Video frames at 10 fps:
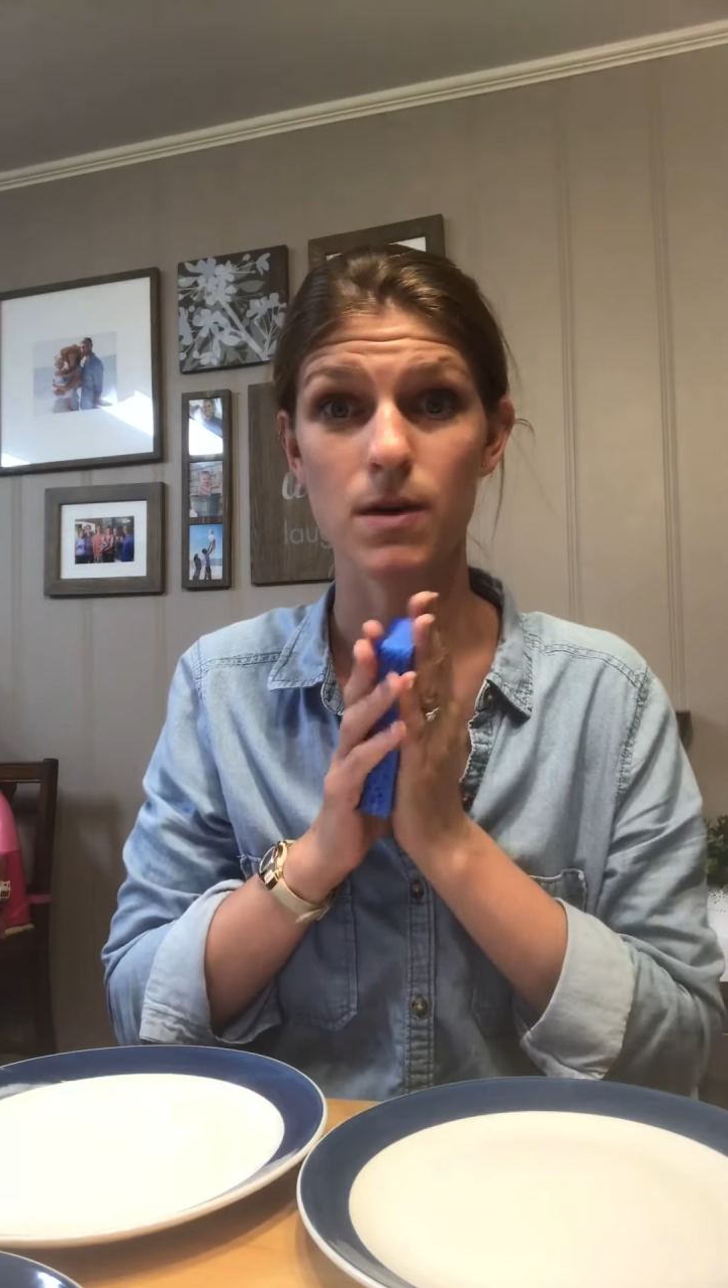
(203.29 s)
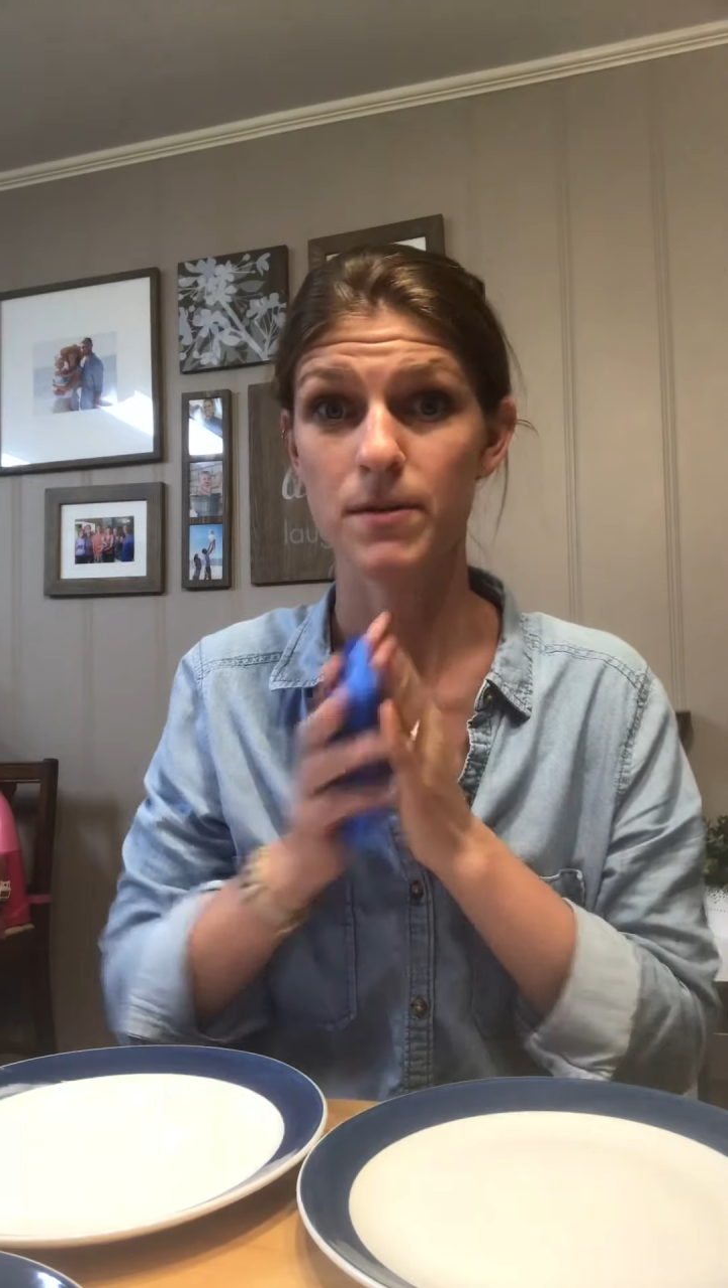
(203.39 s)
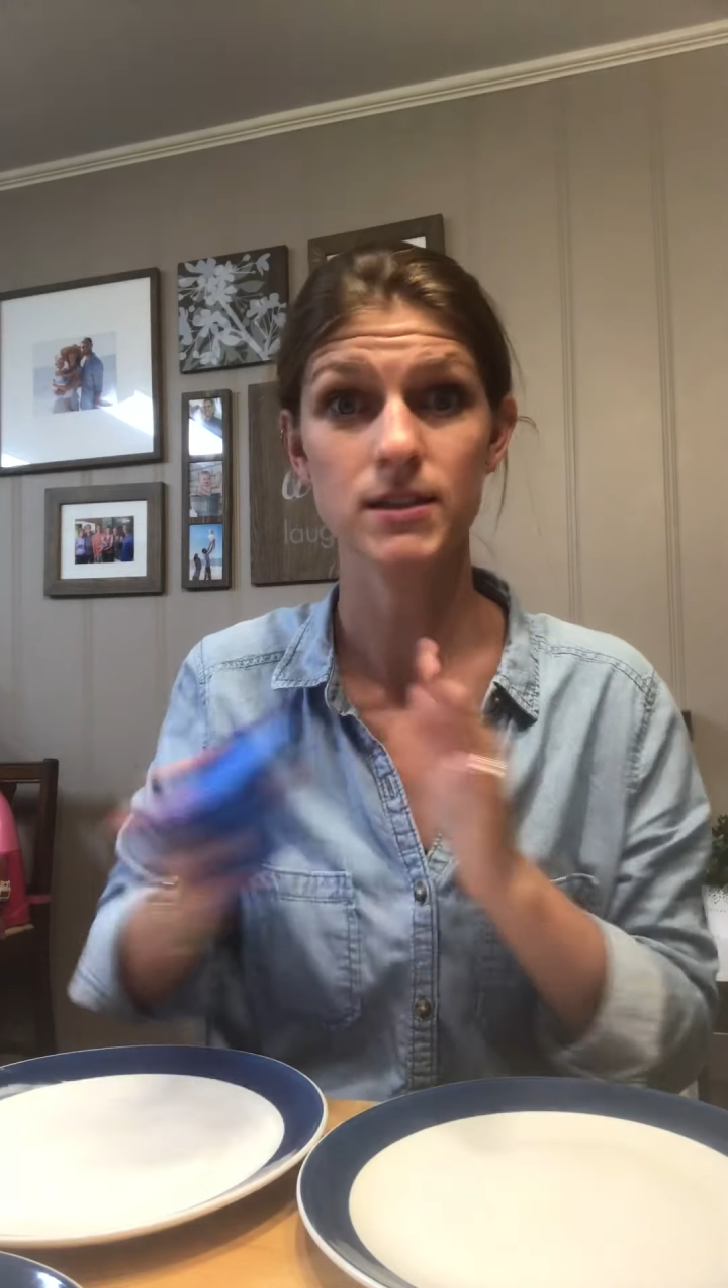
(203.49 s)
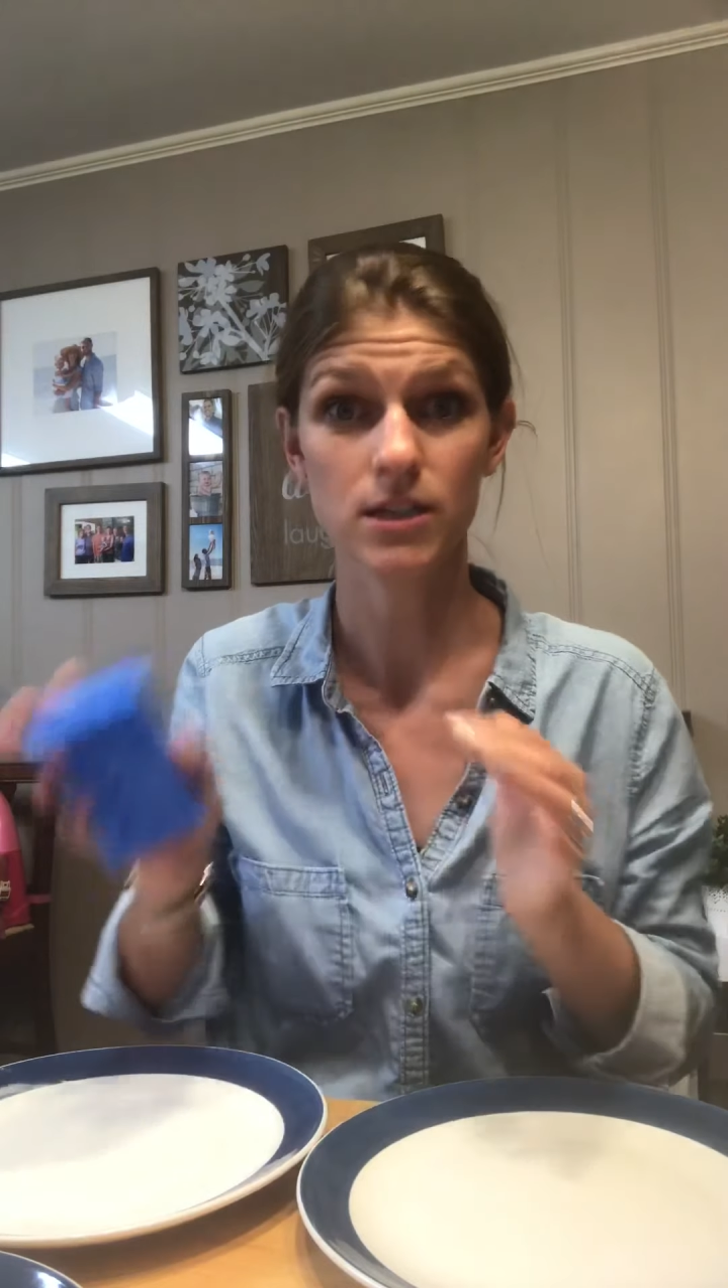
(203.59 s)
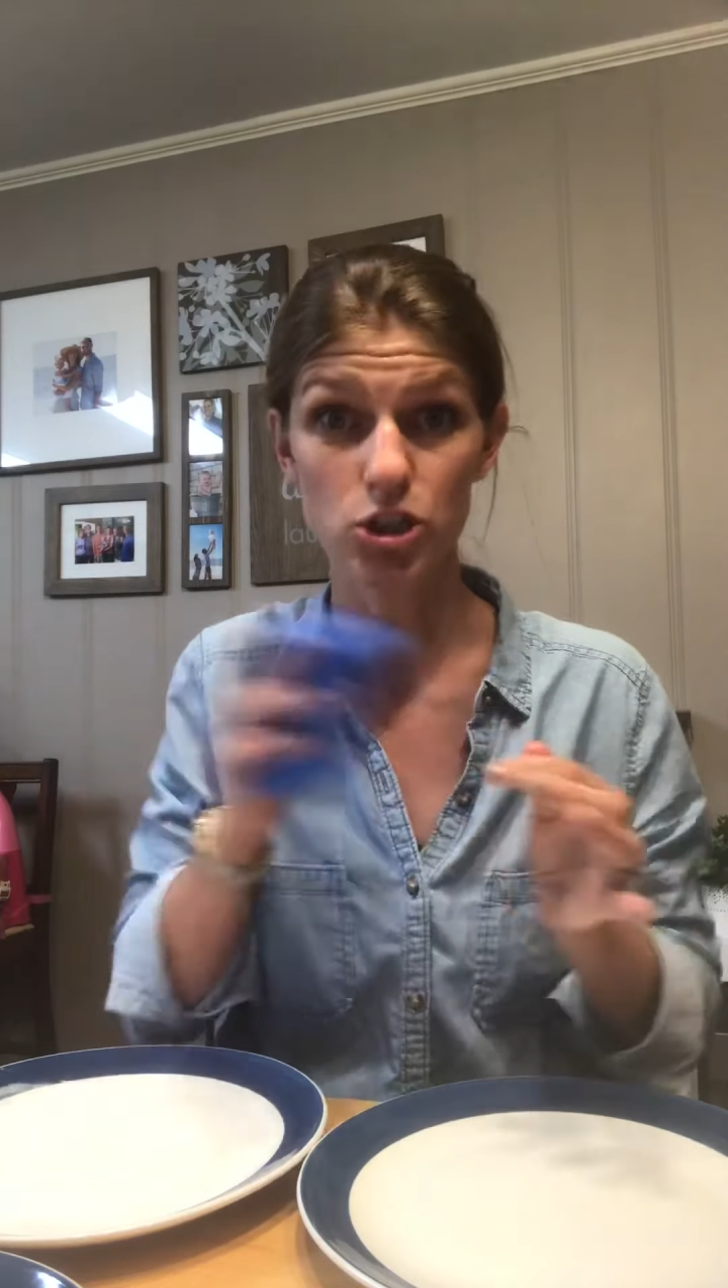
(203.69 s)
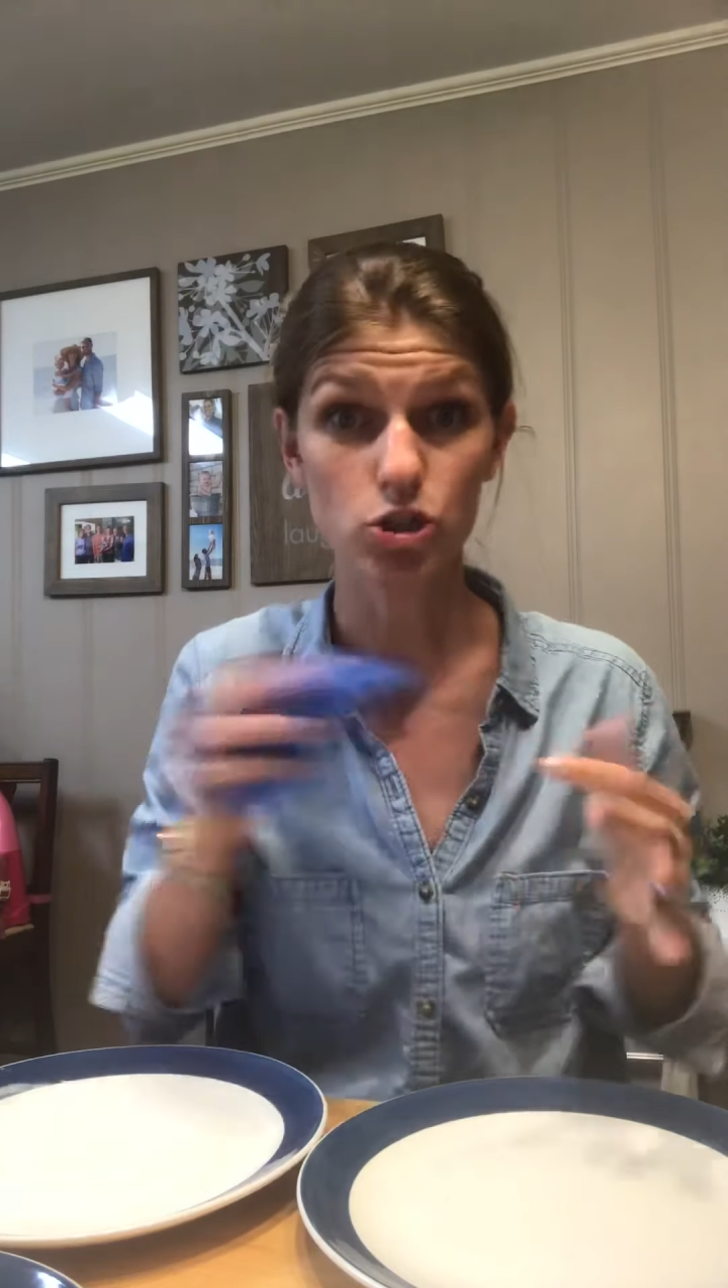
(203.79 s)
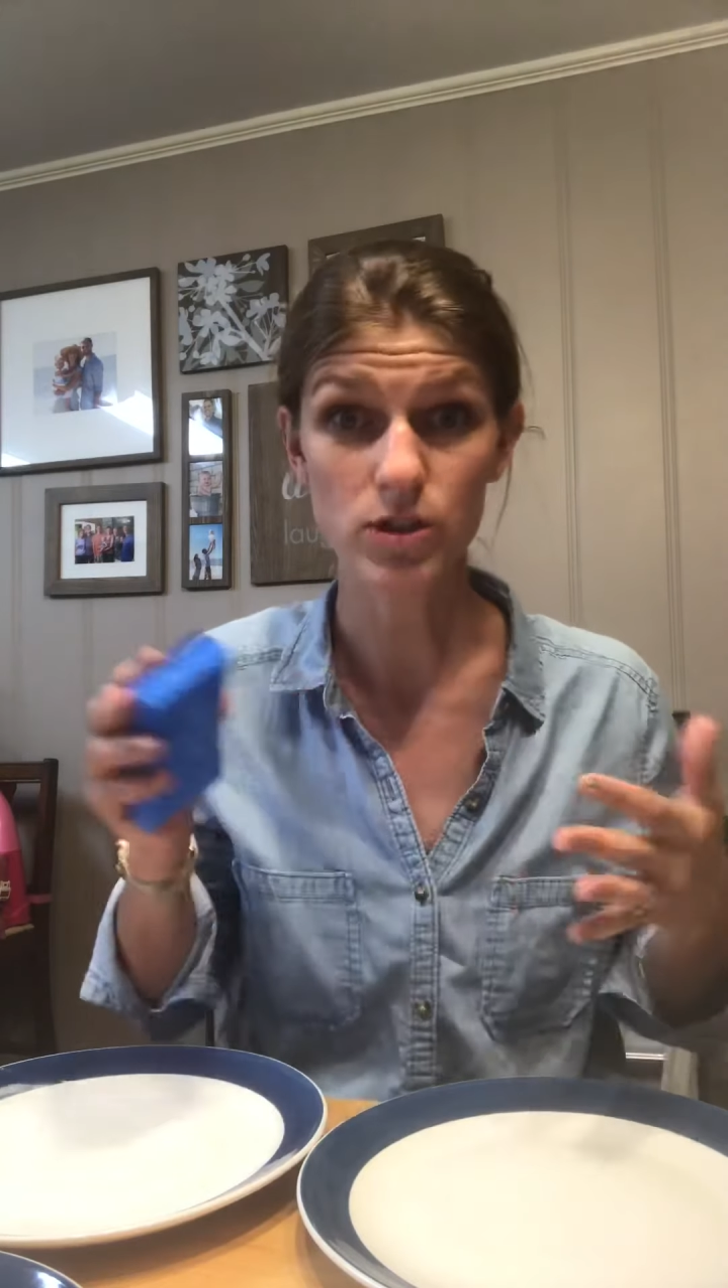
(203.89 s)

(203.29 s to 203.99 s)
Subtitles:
my sink to do